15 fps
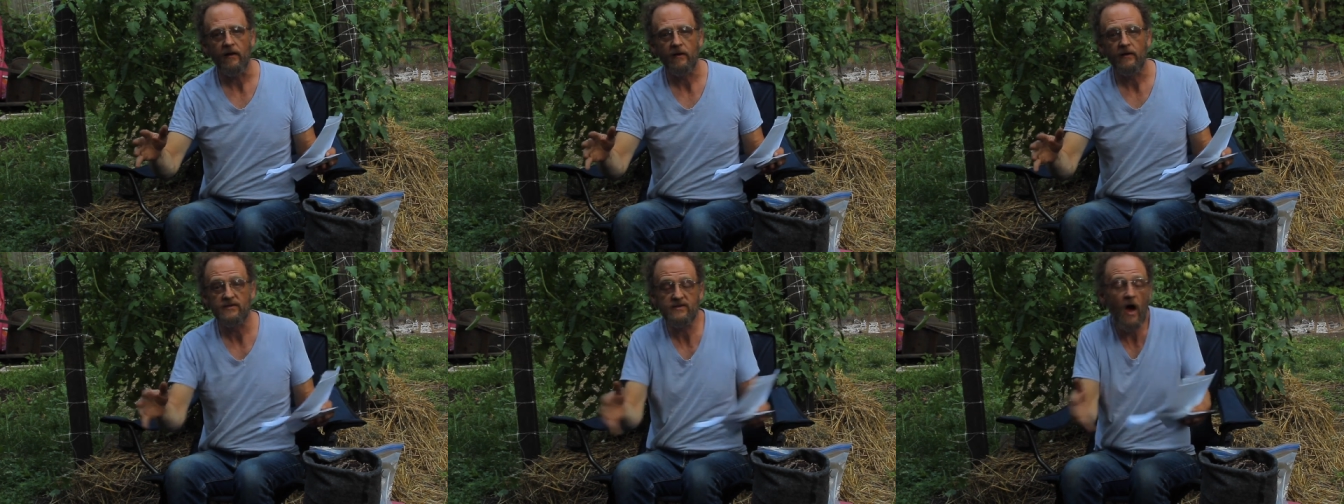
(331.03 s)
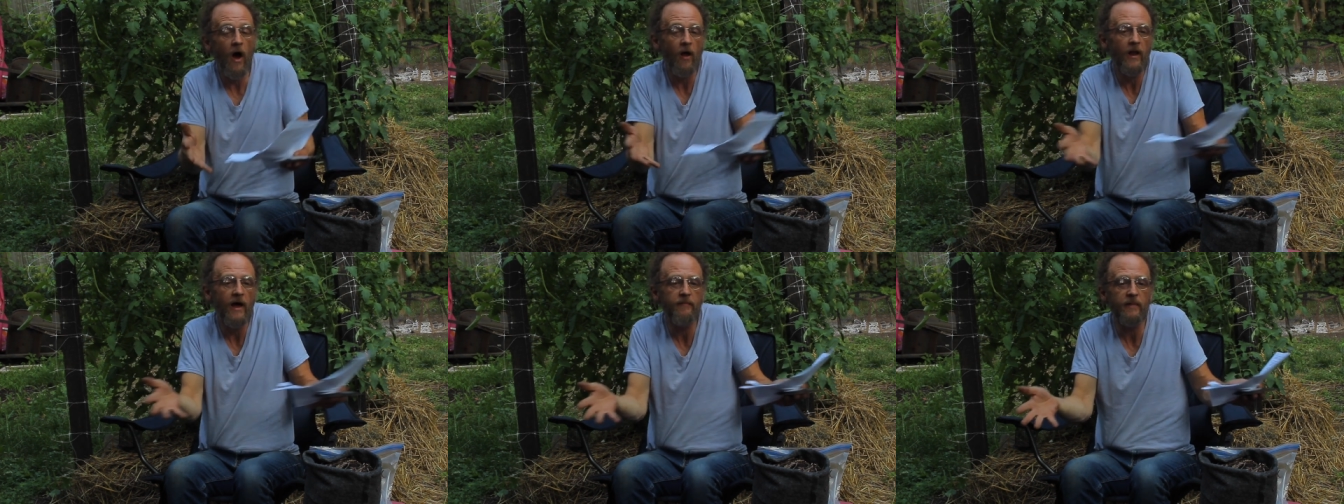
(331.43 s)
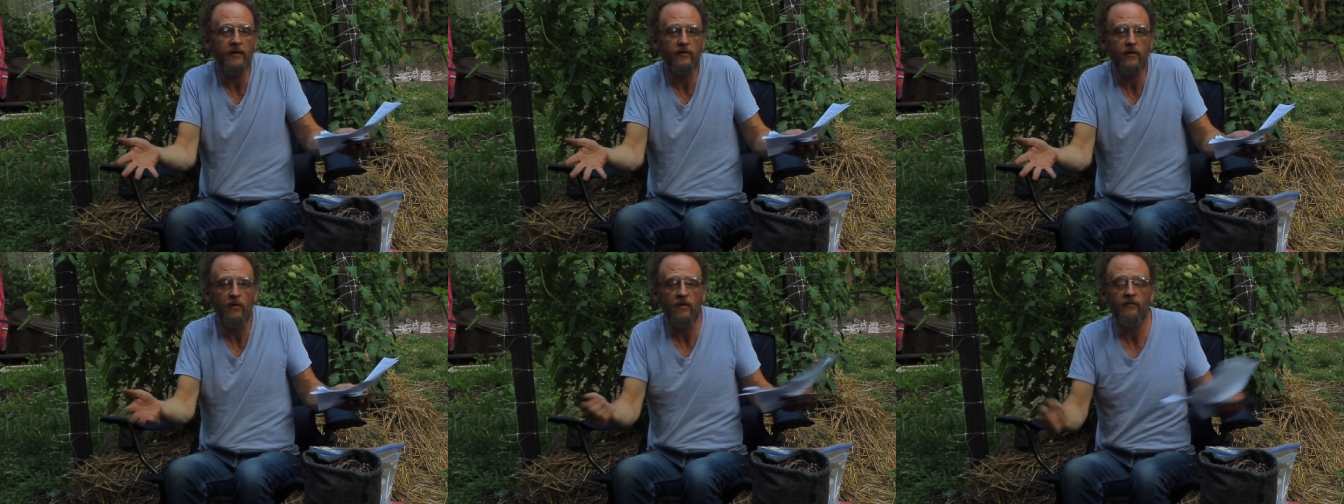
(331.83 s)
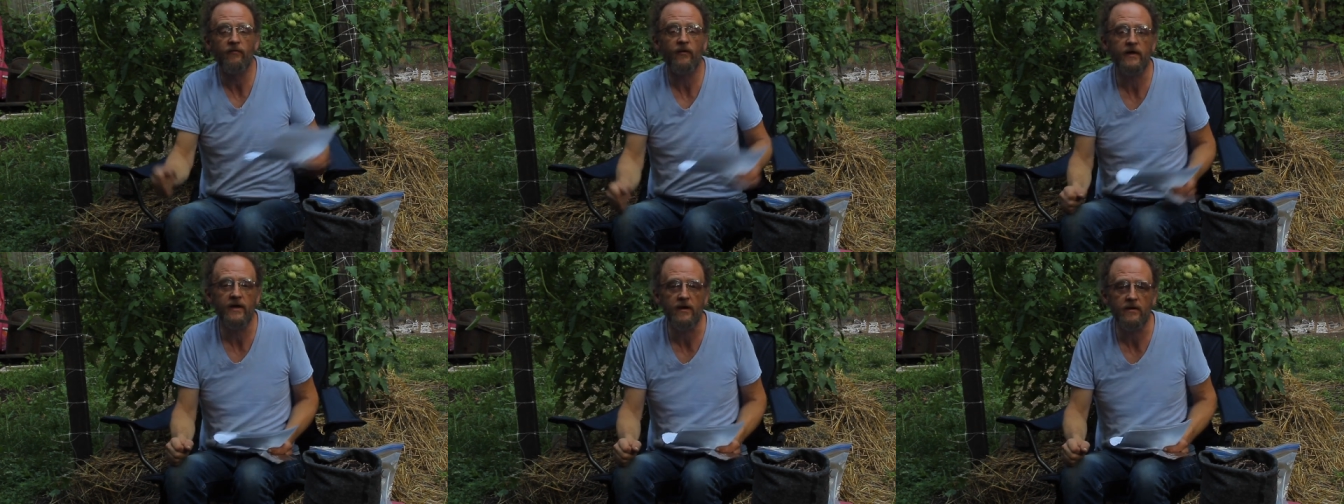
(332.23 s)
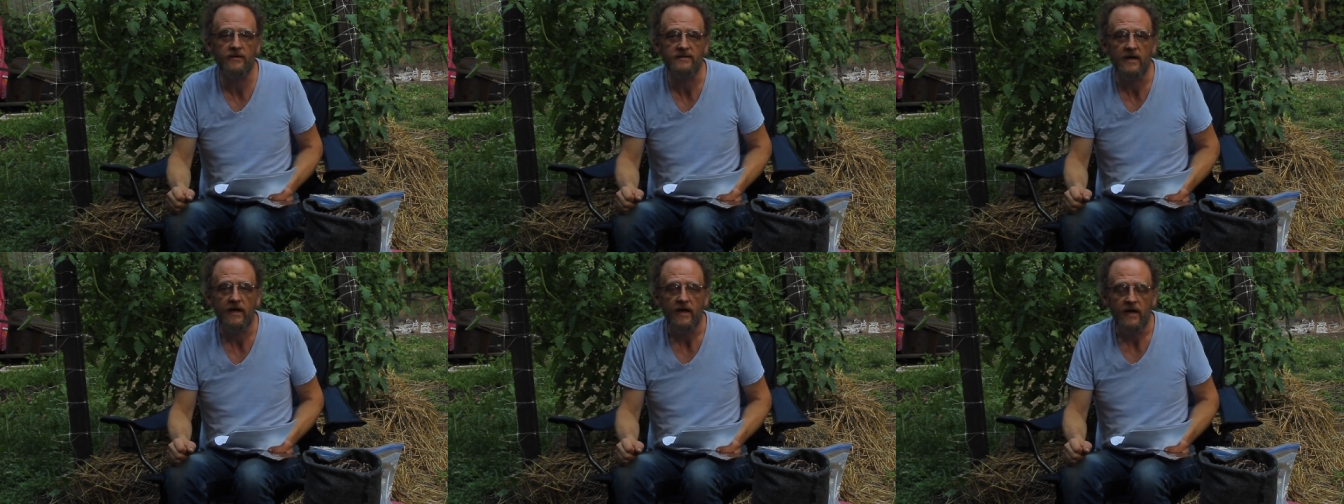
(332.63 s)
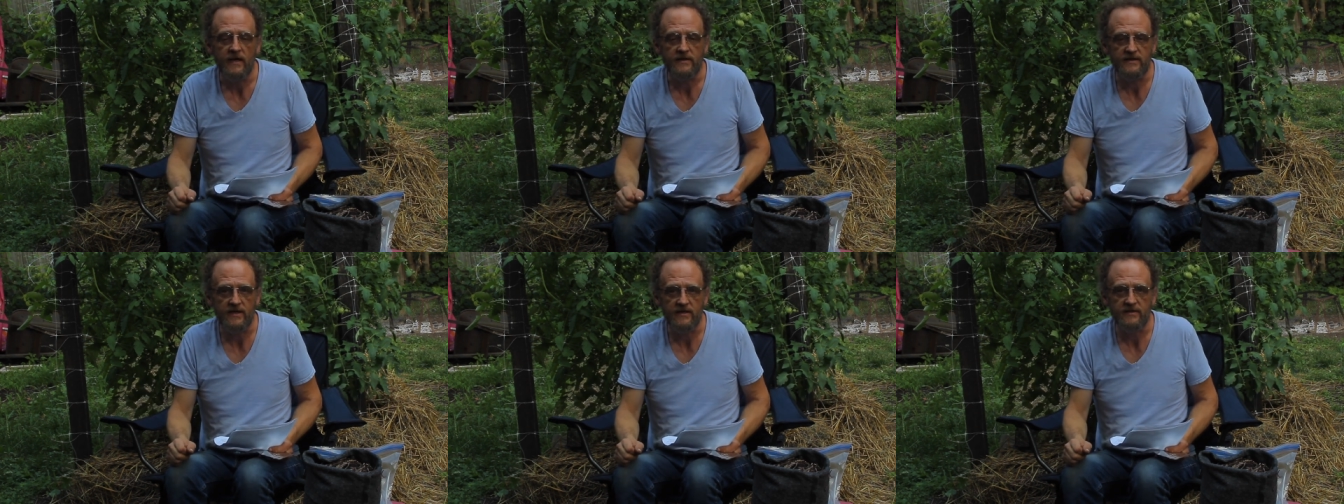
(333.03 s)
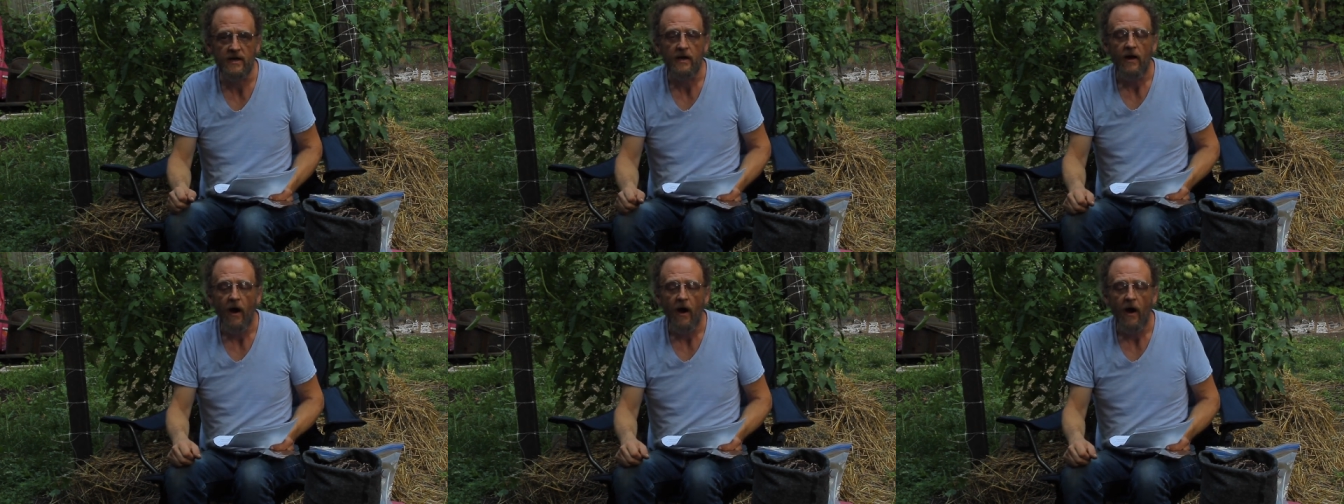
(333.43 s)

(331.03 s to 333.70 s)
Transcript: Because all I've been doing for years is just